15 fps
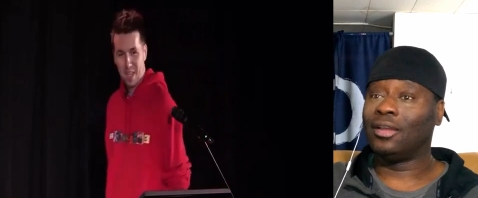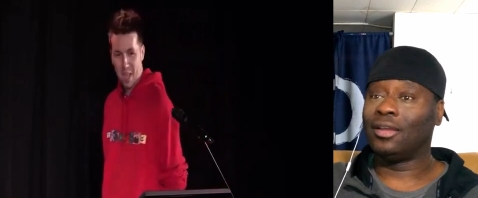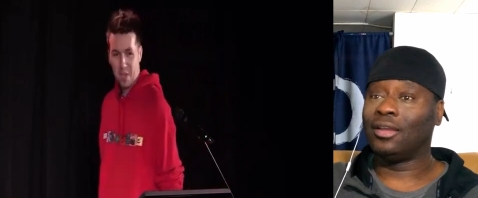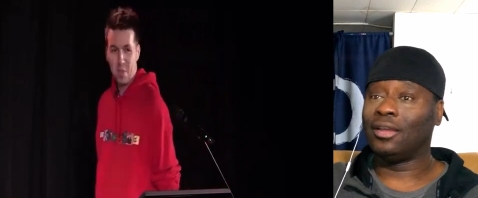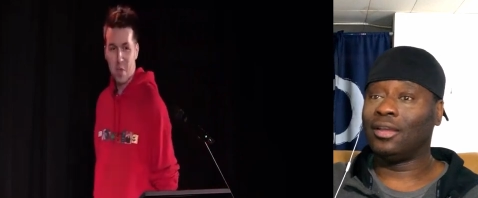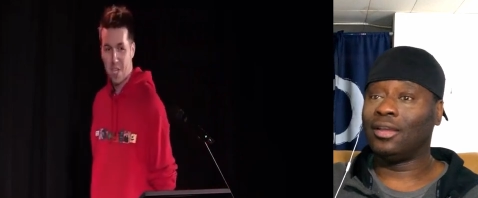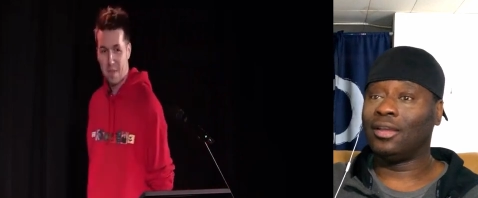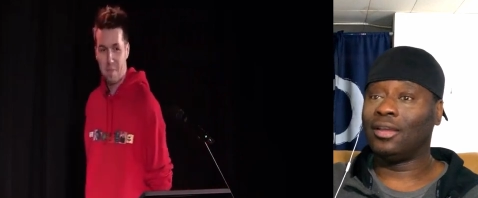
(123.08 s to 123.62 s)

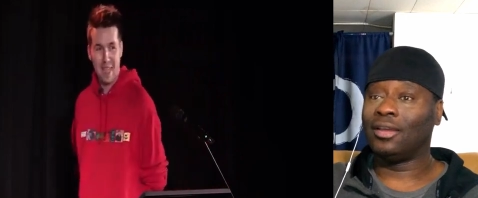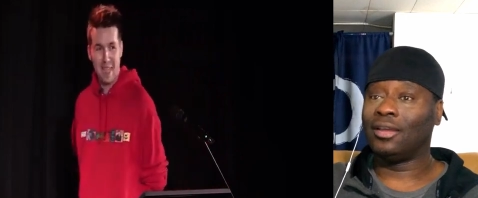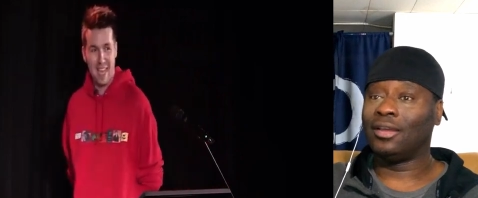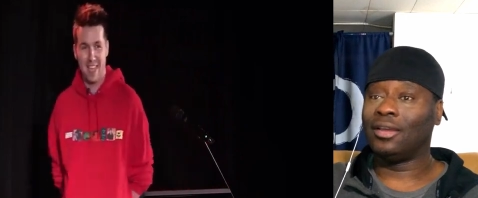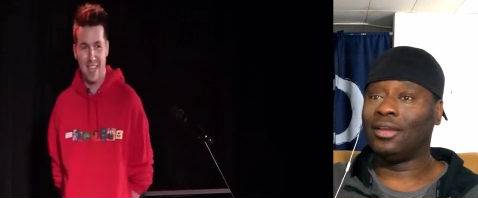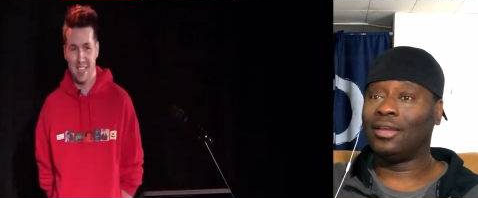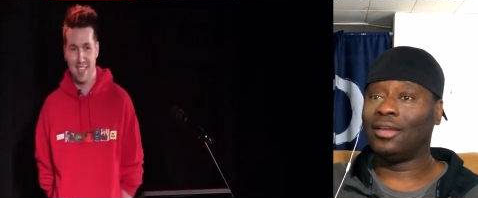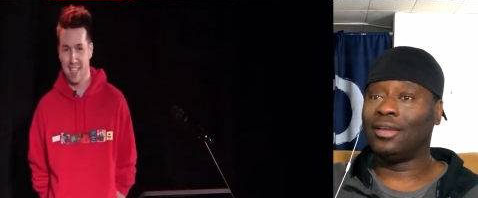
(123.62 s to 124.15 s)
Speaker 1: I knew
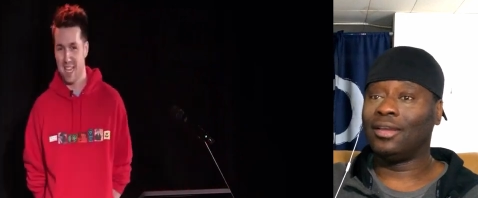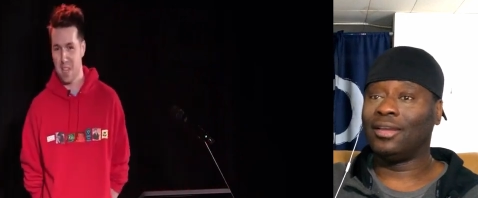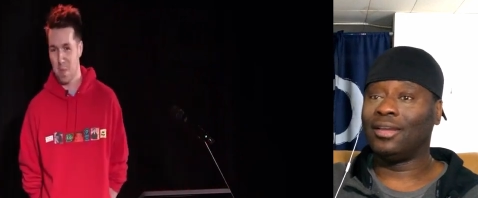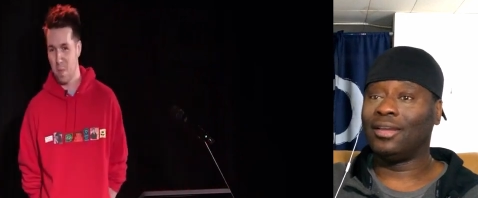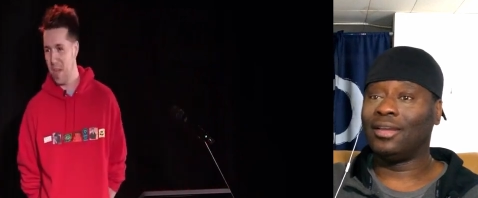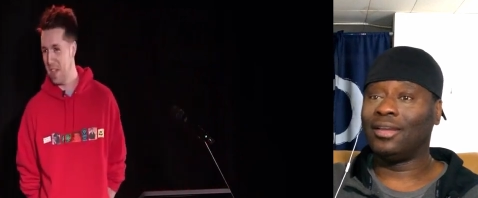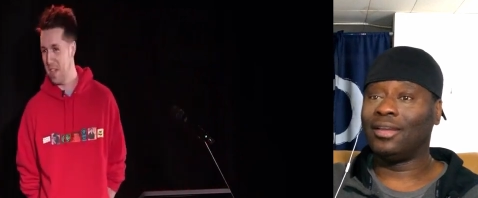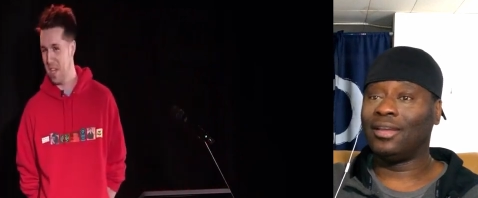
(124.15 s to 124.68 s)
she'd be here,
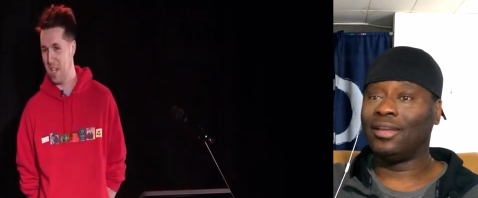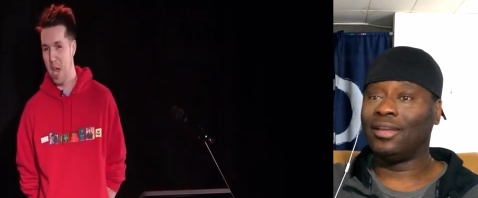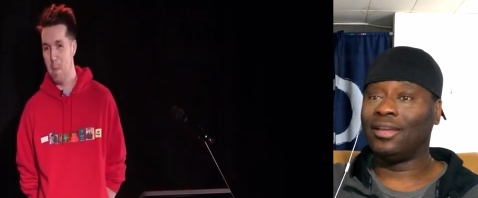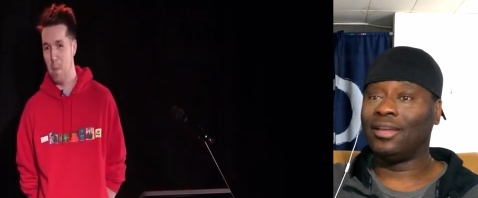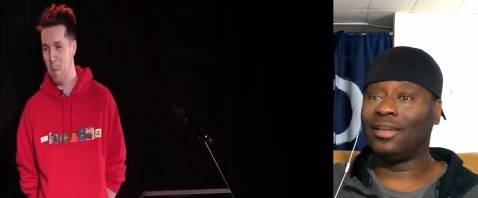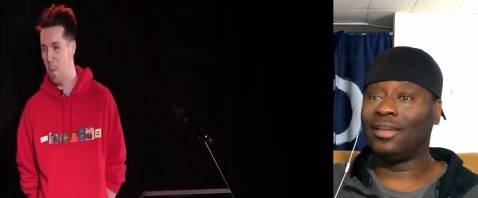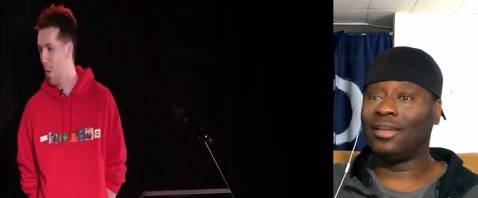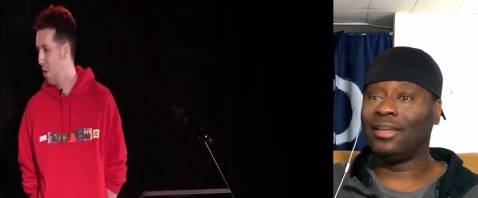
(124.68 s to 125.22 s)
and that's why there's
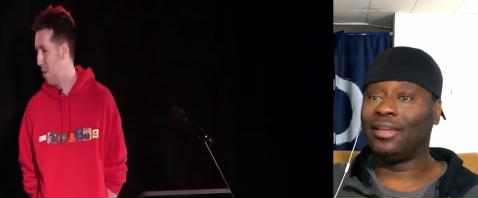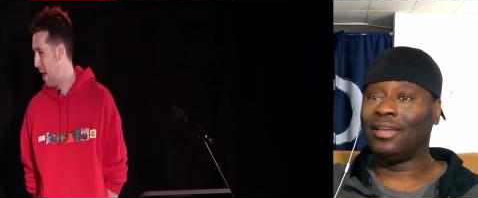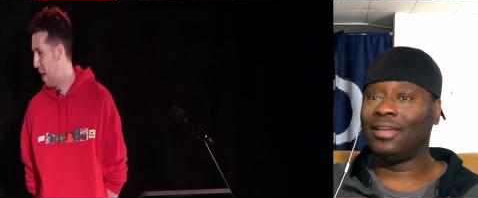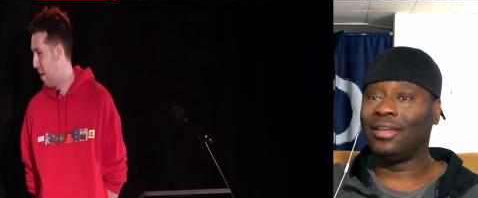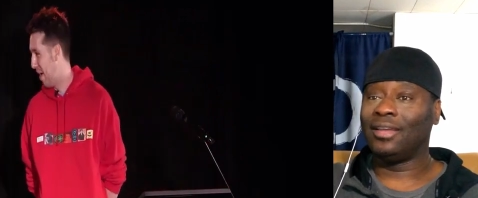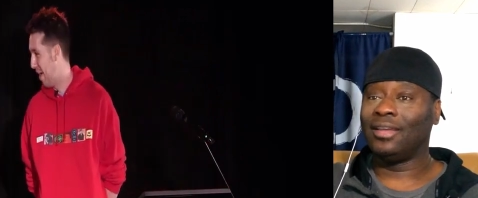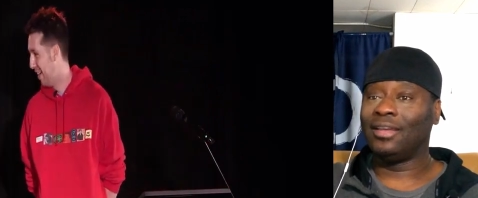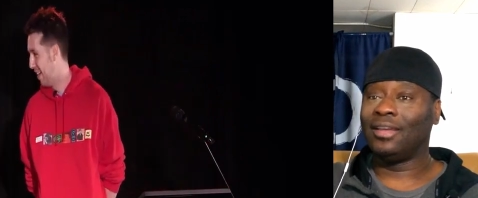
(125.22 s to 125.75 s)
a couple
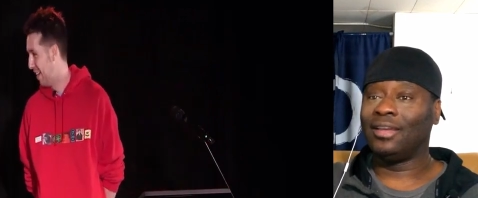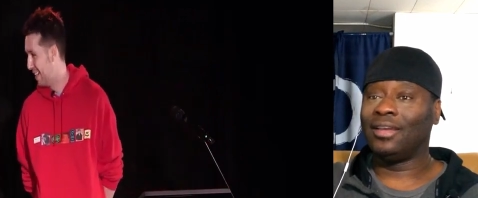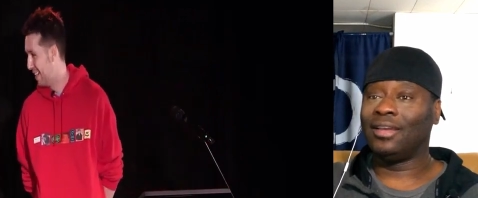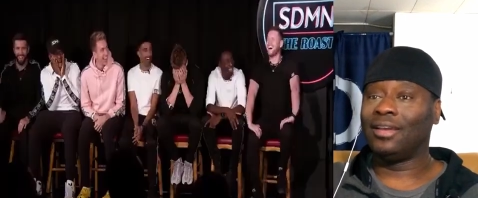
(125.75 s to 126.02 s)
more about her.